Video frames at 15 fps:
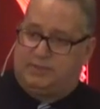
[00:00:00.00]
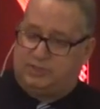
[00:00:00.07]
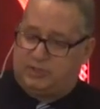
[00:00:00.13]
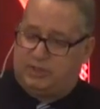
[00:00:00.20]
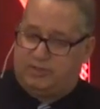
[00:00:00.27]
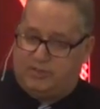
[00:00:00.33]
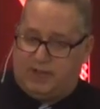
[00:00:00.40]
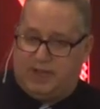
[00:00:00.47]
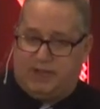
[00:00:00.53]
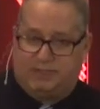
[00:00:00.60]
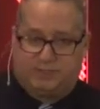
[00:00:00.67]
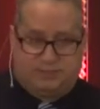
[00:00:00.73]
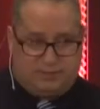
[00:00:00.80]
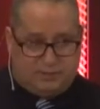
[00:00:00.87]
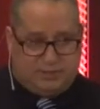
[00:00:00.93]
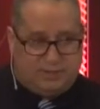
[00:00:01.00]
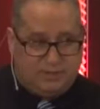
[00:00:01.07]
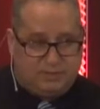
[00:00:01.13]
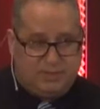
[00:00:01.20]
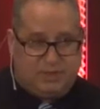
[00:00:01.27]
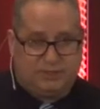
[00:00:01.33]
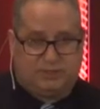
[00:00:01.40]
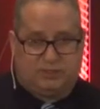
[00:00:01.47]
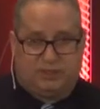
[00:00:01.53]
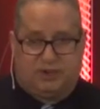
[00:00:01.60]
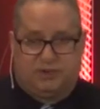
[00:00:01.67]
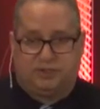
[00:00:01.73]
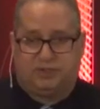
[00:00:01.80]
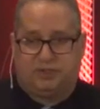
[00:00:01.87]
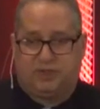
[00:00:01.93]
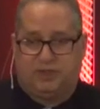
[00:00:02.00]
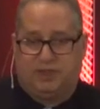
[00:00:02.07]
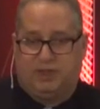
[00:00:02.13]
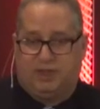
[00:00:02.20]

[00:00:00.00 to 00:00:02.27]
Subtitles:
to serve us, this church.